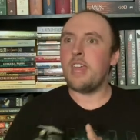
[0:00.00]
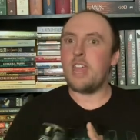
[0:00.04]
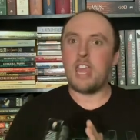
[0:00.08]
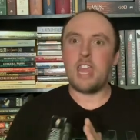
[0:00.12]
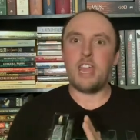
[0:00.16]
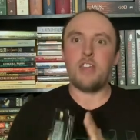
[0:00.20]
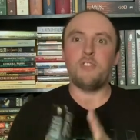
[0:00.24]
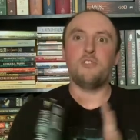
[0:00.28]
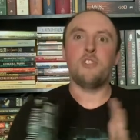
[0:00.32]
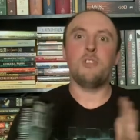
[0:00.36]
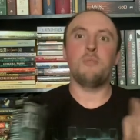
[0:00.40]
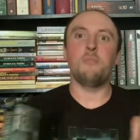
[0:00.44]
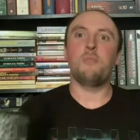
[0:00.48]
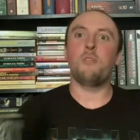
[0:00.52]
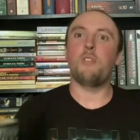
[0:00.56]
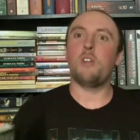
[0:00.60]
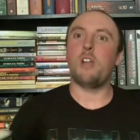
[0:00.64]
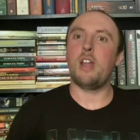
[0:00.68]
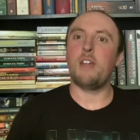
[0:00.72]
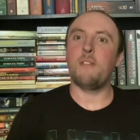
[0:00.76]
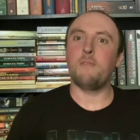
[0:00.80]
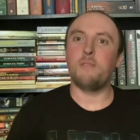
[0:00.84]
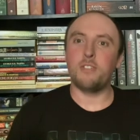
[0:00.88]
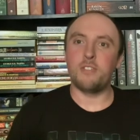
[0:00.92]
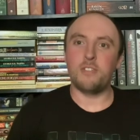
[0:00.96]
ancient
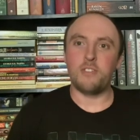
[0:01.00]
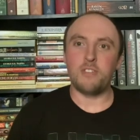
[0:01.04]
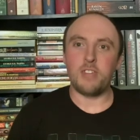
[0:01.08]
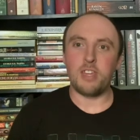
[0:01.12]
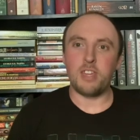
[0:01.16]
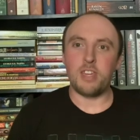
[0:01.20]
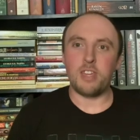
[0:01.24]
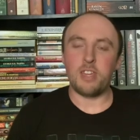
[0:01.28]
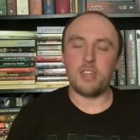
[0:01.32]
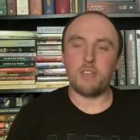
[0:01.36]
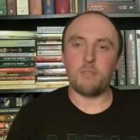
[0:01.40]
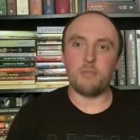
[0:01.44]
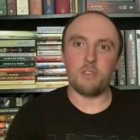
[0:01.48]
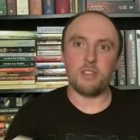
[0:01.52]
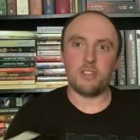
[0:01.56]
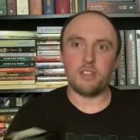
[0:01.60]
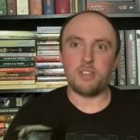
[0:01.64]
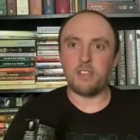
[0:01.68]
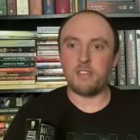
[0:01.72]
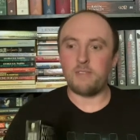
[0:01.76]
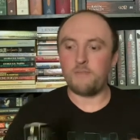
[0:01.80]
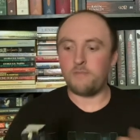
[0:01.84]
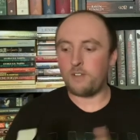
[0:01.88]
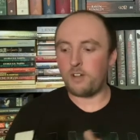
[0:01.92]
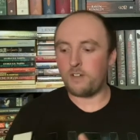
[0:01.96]
prophecy with
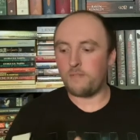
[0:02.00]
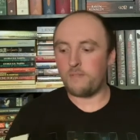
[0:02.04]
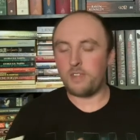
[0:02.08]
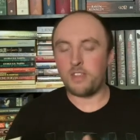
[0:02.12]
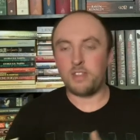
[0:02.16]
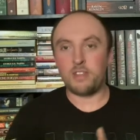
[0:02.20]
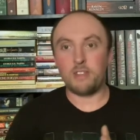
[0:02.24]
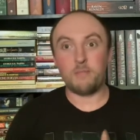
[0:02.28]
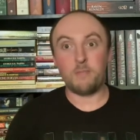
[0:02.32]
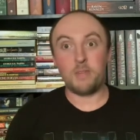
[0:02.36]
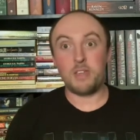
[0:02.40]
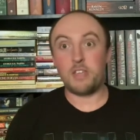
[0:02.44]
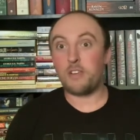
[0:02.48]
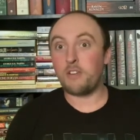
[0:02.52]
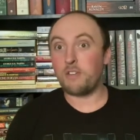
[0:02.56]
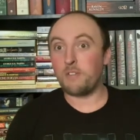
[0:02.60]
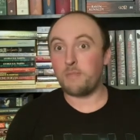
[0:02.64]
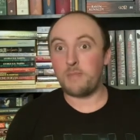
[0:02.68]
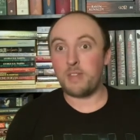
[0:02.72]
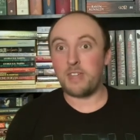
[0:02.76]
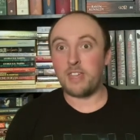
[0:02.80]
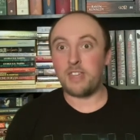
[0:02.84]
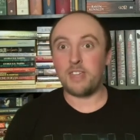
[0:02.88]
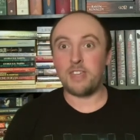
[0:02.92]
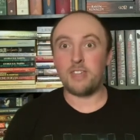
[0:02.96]
involving the
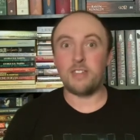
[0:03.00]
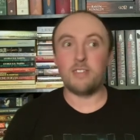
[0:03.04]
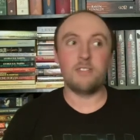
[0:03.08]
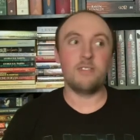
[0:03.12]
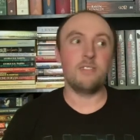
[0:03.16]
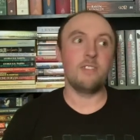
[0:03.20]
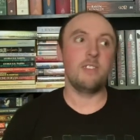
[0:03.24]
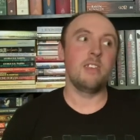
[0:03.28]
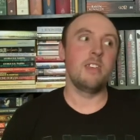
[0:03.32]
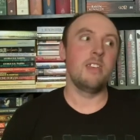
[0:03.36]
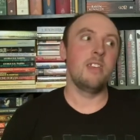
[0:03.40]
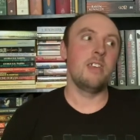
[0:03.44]
pyramids